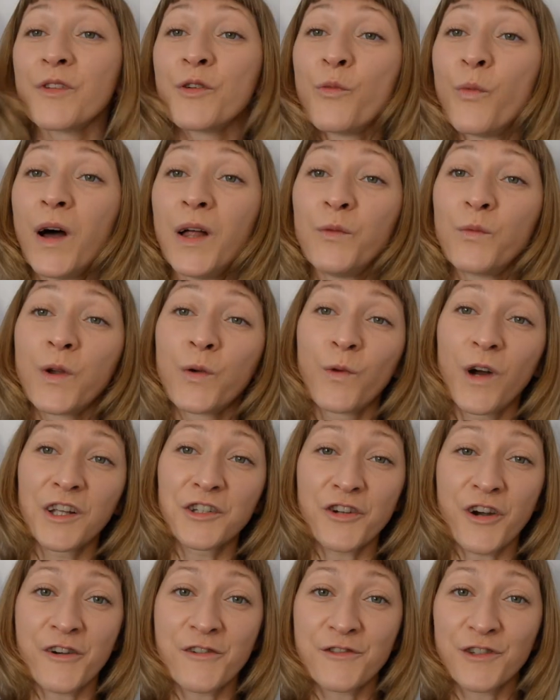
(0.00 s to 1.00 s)
When we
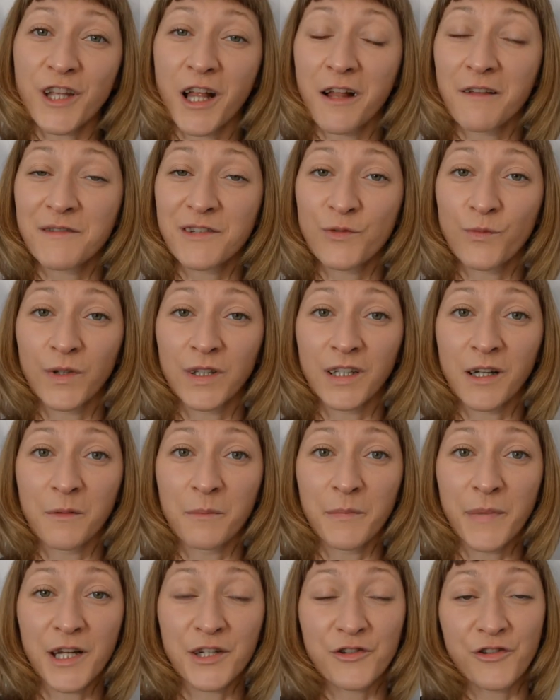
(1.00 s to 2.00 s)
watch ourselves with
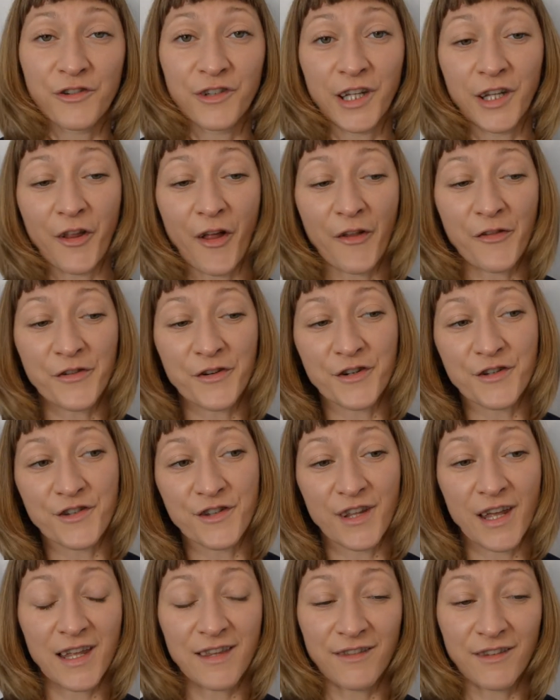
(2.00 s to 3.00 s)
compassion and
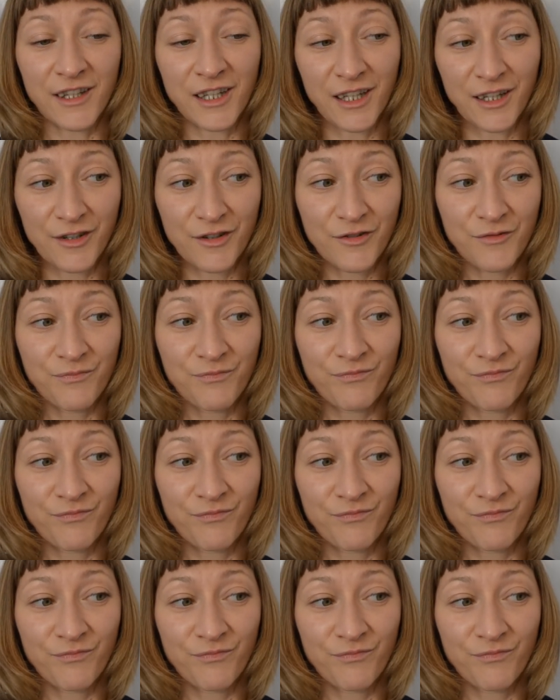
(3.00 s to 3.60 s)
understanding,